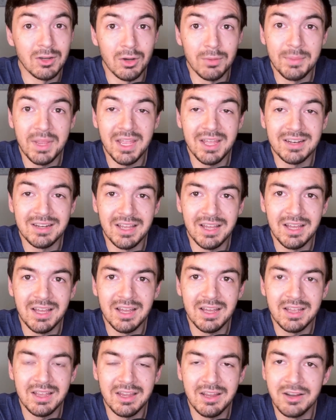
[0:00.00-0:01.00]
oh man,
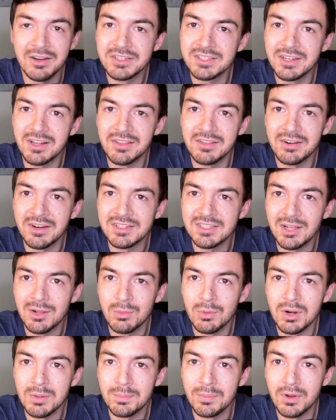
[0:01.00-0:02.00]
here's another Excel
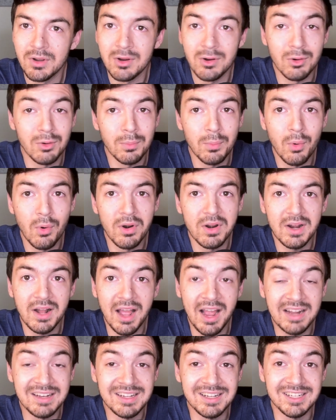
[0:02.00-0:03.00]
workbook or report
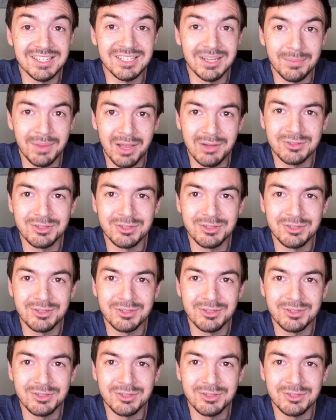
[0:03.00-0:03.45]
I need to somehow